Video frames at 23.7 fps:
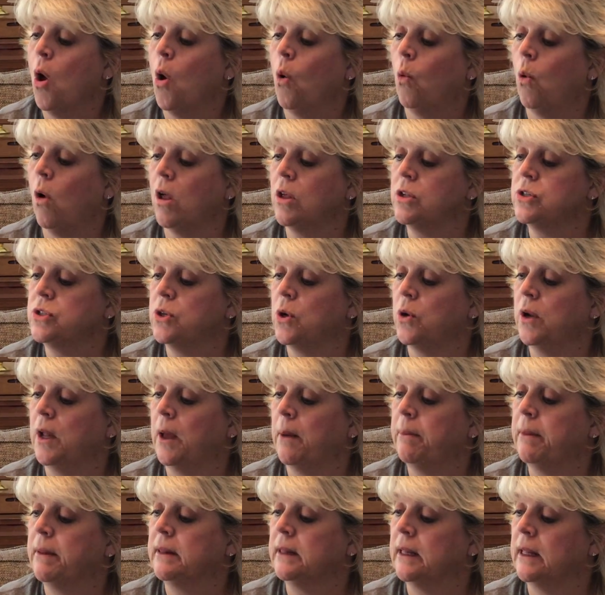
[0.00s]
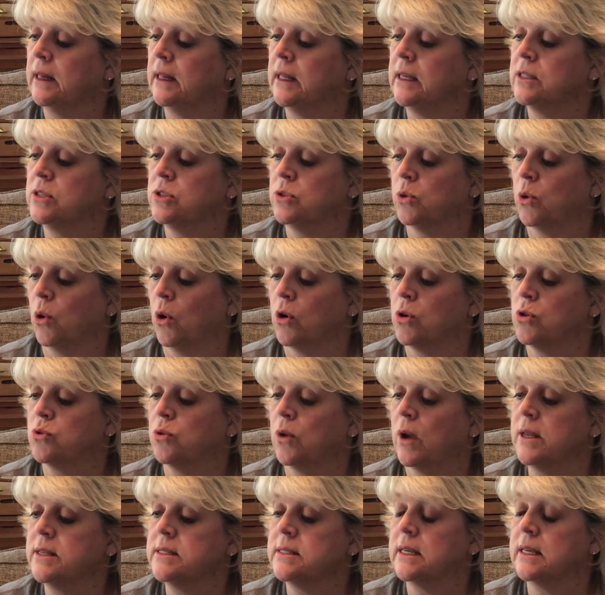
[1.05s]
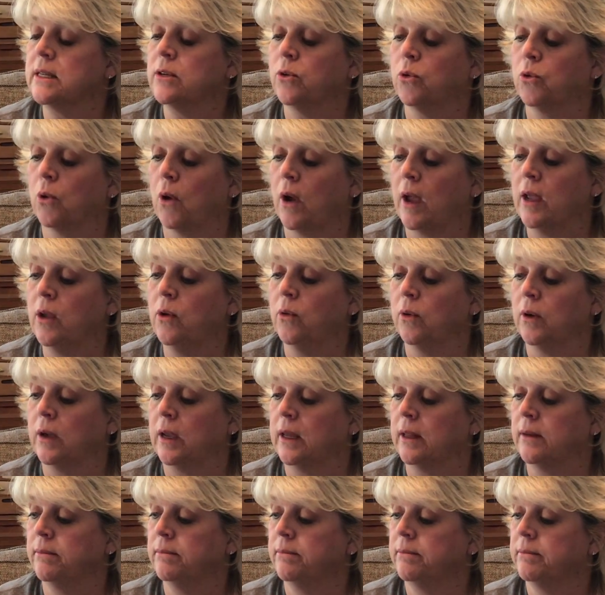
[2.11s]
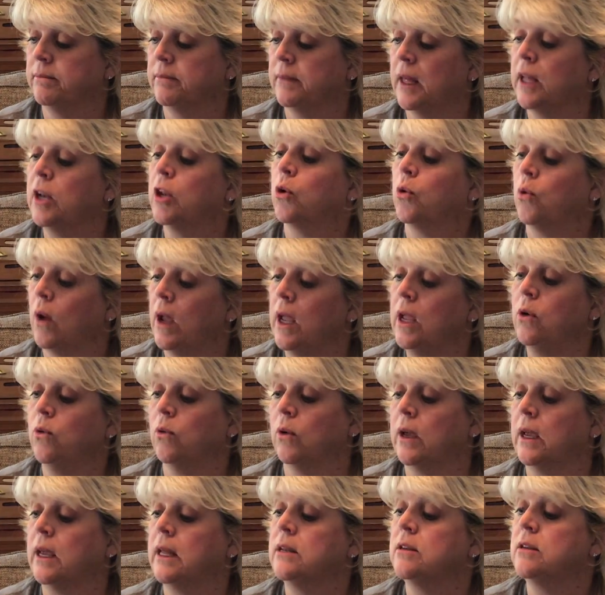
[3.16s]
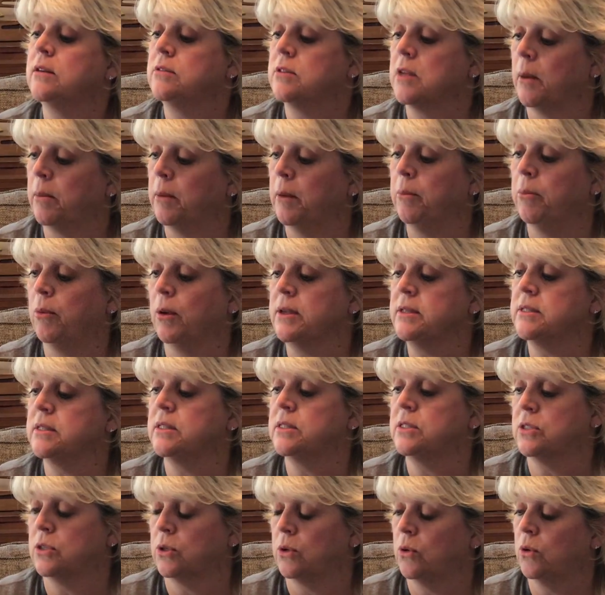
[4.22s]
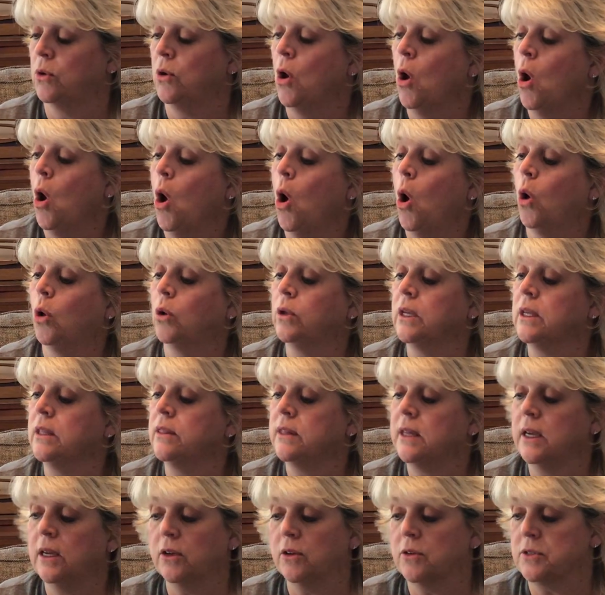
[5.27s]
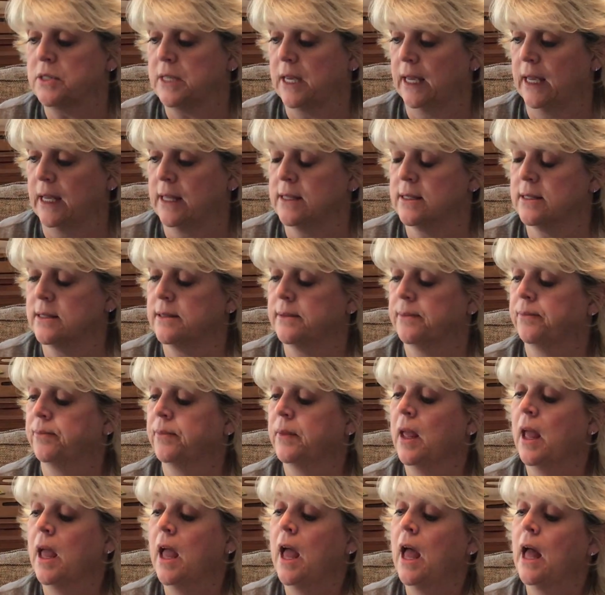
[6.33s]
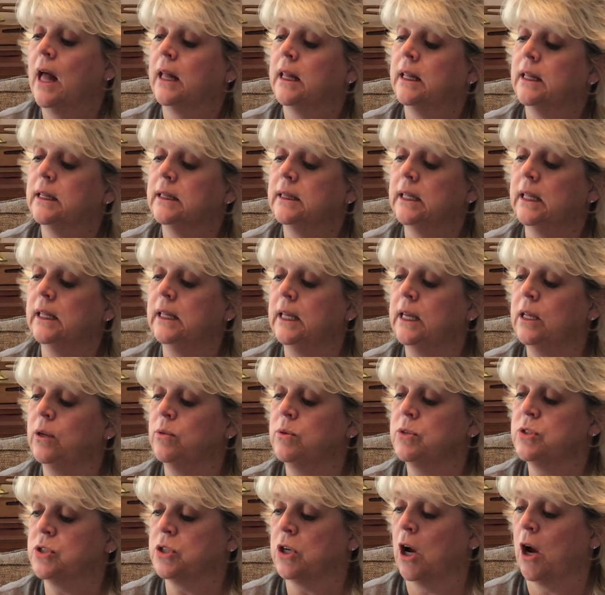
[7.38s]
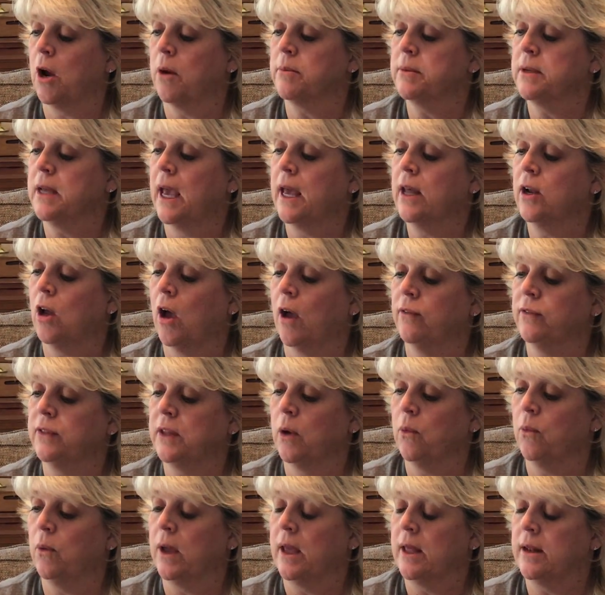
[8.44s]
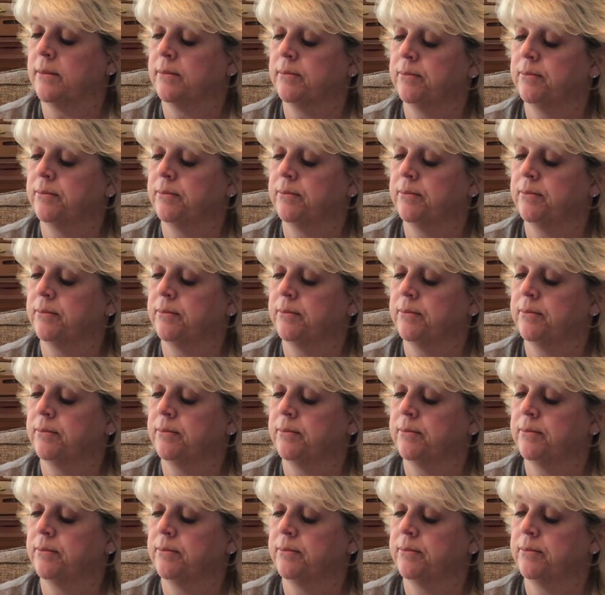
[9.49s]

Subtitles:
Walt showed up at Lillian's door dressed in a gray-green double-breasted suit, holding theater tickets. Lillian was charmed, and off they went.